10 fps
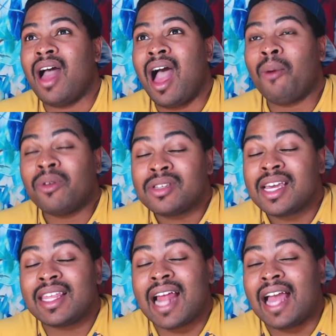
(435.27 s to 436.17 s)
I will
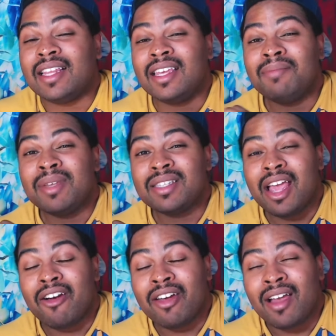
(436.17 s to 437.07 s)
say that I did miss
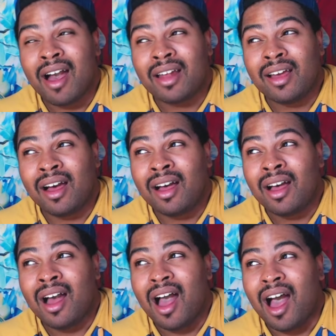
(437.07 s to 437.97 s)
Ariana,
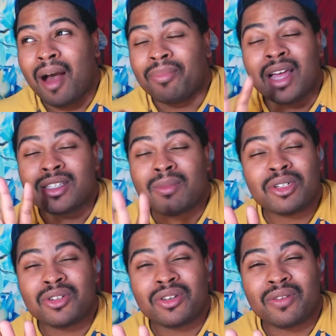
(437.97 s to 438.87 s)
not so
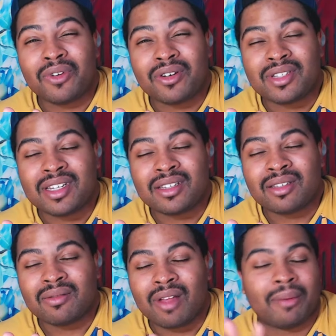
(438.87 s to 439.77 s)
much during the
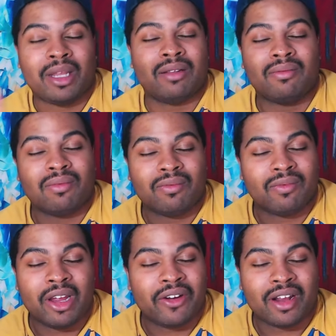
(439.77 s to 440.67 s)
verses. I mean,
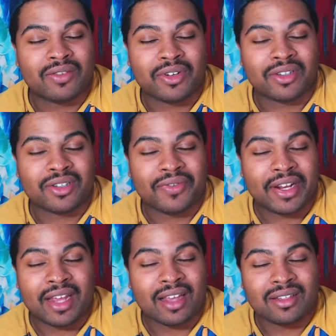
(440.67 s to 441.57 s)
Ariana's verses are
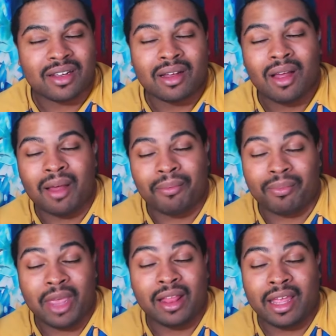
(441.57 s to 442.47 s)
fantastic.
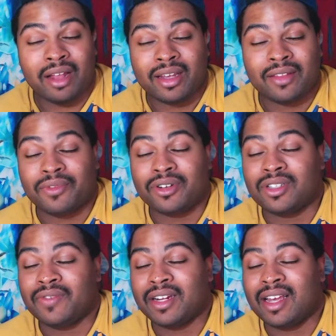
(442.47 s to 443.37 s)
Kelly held on the
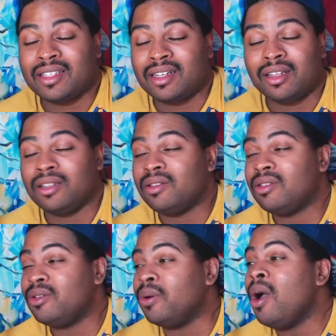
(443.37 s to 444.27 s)
verses fantastically
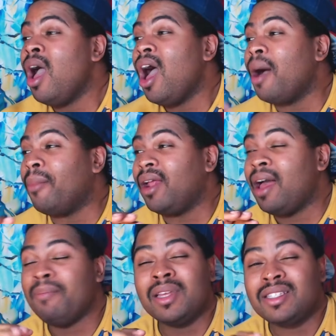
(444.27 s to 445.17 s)
too. But
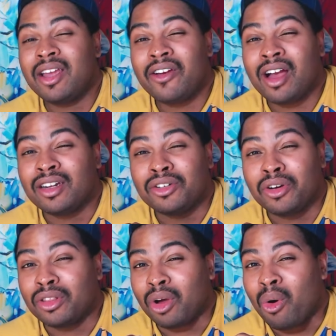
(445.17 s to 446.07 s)
I missed Ariana
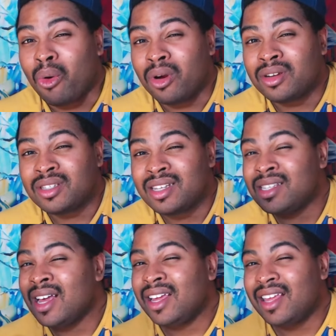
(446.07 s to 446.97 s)
during the
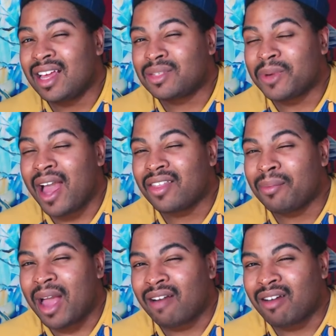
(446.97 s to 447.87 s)
choruses. Yes, we have the
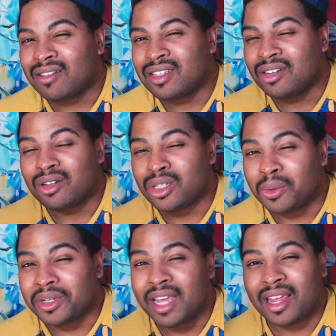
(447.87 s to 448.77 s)
background singers who
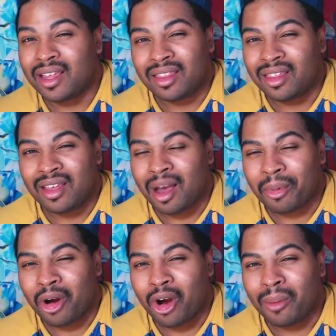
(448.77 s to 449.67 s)
were taking the
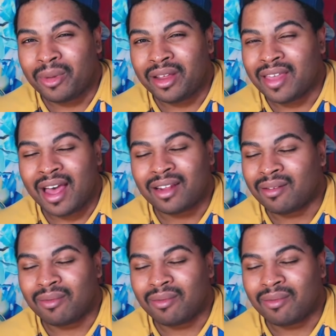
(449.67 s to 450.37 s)
upper harmony that